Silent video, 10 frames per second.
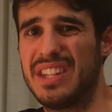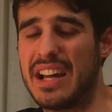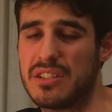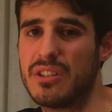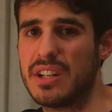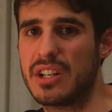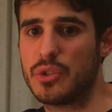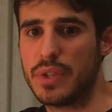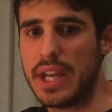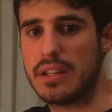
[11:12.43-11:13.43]
That's
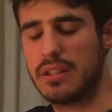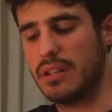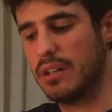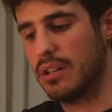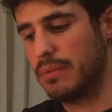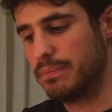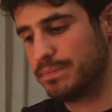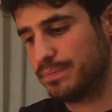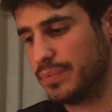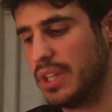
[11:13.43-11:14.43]
gonna create
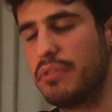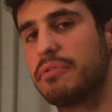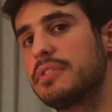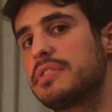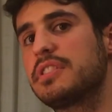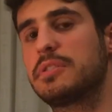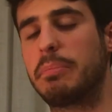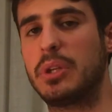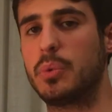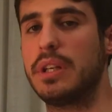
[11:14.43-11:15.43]

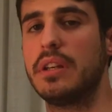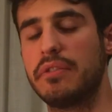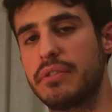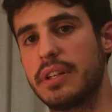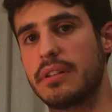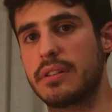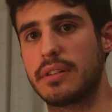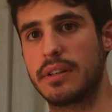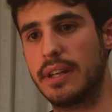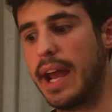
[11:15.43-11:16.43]
differences between
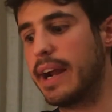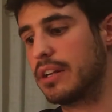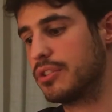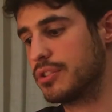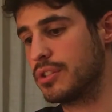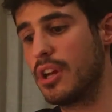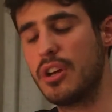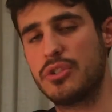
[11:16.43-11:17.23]
different characters.